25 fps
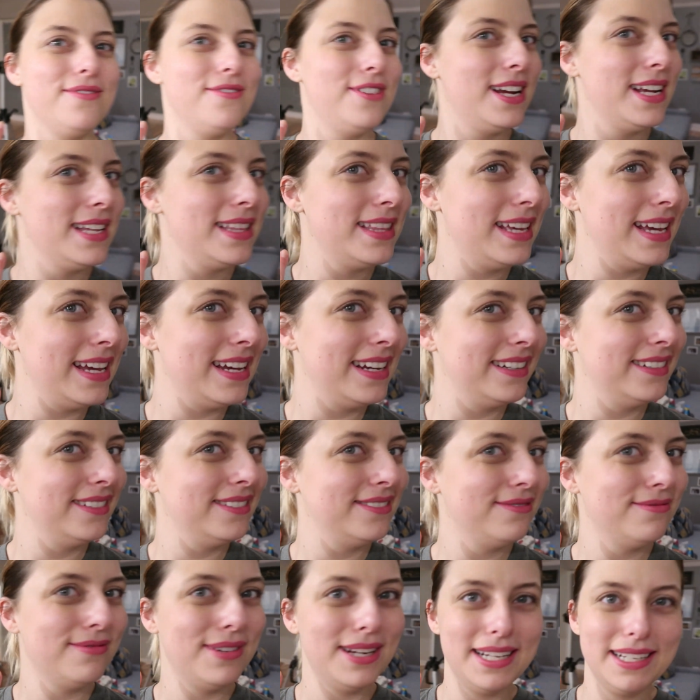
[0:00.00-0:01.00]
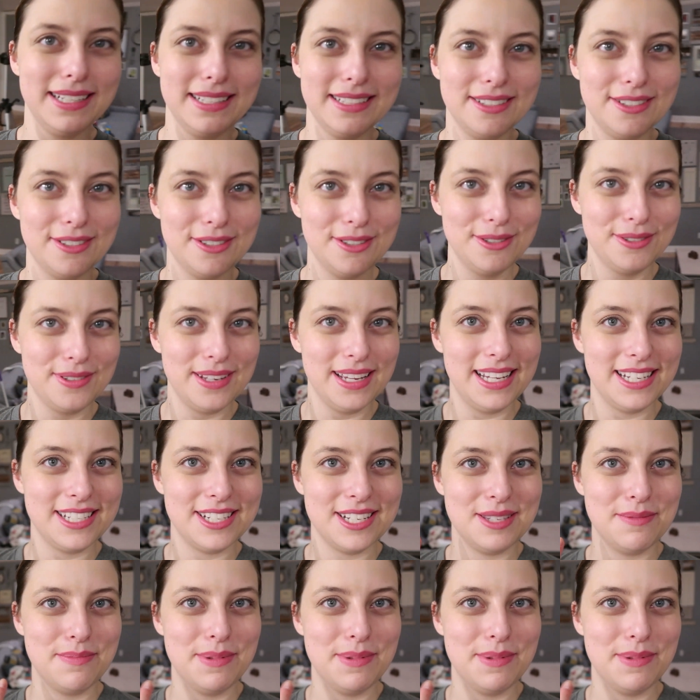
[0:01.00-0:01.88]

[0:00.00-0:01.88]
right there, right? Oh gosh,